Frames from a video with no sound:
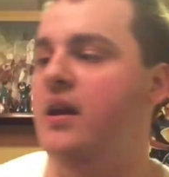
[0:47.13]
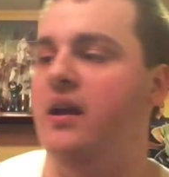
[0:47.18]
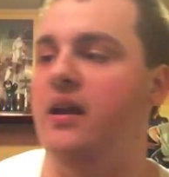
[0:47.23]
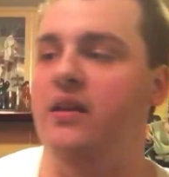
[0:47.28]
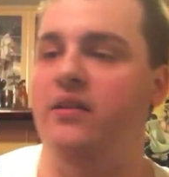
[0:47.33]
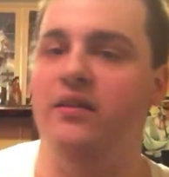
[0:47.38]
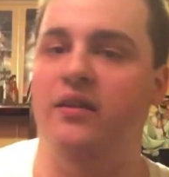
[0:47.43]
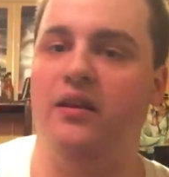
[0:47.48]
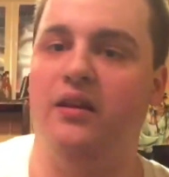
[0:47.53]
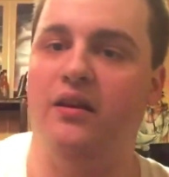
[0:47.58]

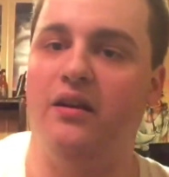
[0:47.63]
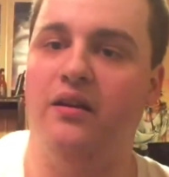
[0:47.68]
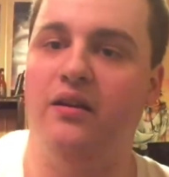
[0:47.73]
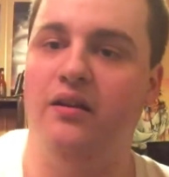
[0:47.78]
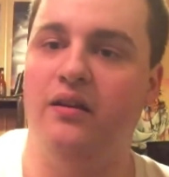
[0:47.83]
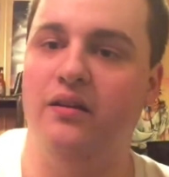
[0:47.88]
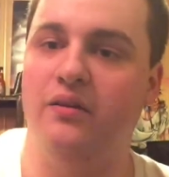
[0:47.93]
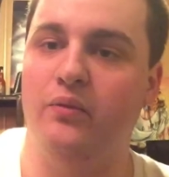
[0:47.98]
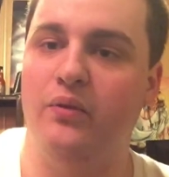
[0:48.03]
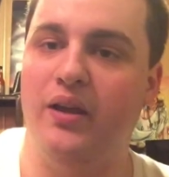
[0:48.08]
And
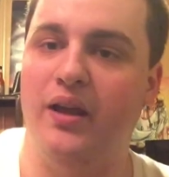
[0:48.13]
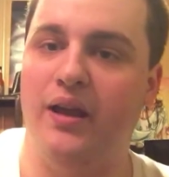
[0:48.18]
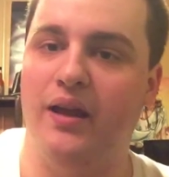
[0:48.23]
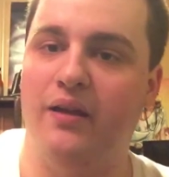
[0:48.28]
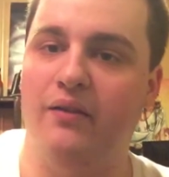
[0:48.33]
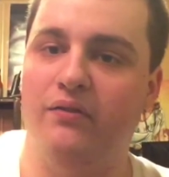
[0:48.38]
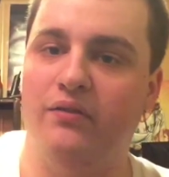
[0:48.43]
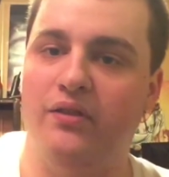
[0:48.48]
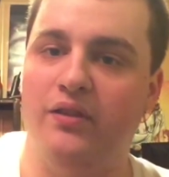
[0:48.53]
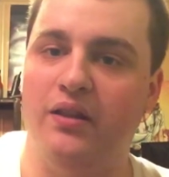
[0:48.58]
then we
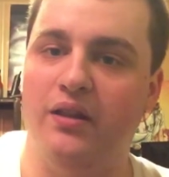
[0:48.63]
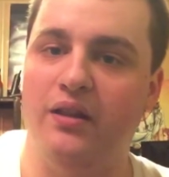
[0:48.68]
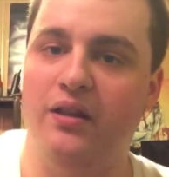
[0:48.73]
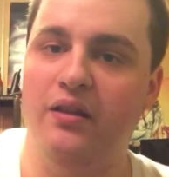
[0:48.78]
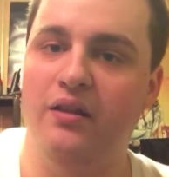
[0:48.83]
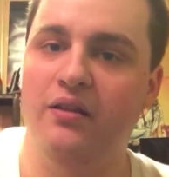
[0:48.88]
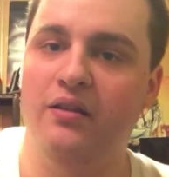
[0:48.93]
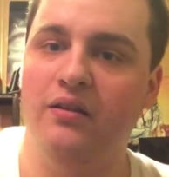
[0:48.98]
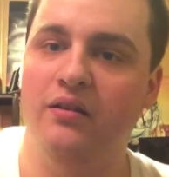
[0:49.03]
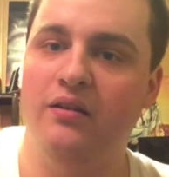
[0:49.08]
have the